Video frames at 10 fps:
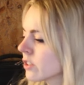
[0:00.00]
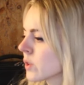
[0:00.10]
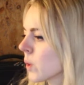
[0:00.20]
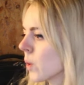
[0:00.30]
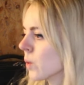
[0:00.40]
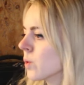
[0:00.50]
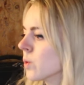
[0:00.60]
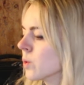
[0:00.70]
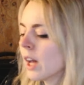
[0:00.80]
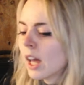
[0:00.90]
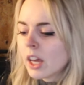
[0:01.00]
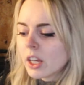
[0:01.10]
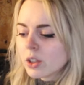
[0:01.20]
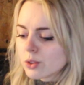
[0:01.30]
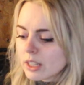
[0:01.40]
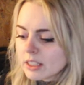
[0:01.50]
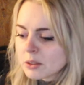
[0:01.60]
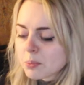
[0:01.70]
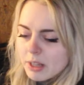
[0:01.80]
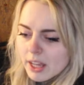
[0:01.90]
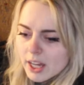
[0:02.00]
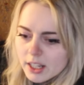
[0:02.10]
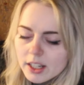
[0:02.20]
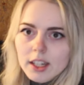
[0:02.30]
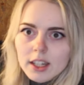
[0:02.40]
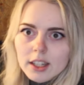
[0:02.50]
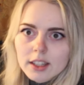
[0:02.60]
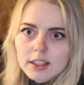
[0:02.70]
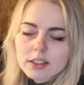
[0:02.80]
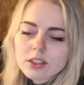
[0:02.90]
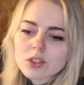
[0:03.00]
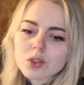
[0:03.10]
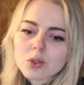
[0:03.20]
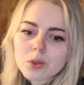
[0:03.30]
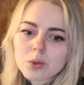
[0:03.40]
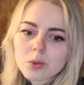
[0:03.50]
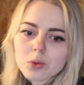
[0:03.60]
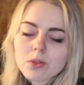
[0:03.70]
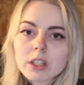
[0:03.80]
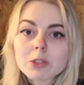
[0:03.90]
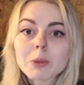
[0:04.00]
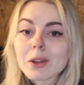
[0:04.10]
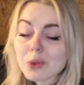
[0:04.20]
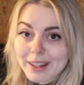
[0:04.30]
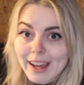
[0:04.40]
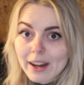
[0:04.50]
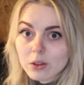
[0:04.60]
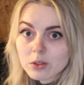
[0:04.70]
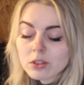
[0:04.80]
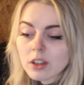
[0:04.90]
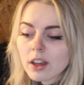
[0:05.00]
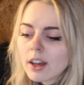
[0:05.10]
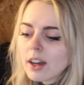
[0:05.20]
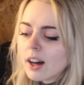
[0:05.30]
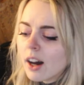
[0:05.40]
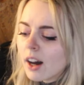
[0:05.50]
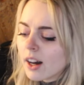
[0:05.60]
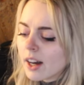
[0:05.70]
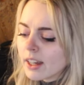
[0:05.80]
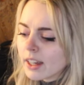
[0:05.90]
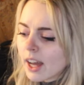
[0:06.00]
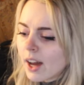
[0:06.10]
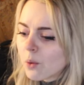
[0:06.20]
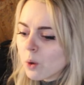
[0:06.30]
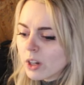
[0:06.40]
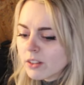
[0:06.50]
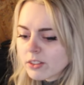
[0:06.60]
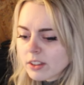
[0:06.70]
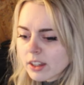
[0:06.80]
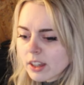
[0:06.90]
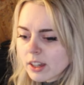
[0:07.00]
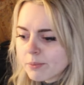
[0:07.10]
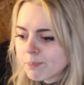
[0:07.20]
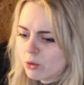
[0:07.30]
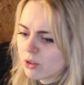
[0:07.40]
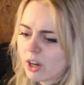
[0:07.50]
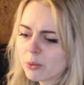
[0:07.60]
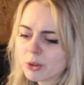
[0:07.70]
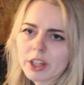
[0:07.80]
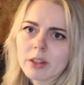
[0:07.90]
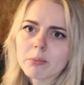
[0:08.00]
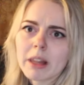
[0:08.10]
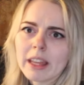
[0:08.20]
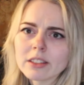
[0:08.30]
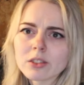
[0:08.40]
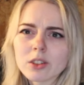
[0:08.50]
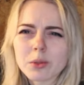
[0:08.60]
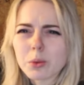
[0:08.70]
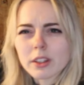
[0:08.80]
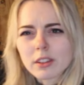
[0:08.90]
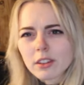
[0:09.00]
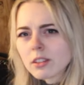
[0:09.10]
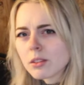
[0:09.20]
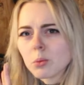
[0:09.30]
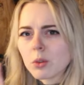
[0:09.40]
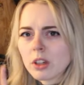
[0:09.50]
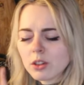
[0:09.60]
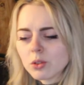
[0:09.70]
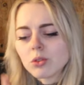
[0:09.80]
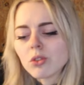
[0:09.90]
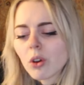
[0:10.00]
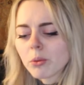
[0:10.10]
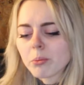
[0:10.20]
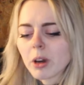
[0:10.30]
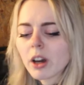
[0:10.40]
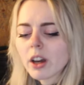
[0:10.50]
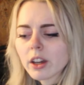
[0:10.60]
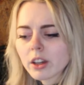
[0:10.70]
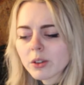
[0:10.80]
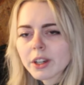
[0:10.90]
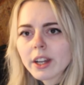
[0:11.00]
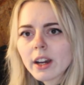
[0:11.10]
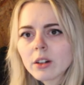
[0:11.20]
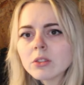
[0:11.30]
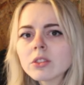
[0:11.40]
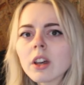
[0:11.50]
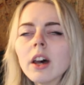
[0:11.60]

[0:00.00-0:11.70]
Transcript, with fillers: So today's plan is to fix my greenhouse. I have one of the polycarbonate plates, or what we use on my greenhouse.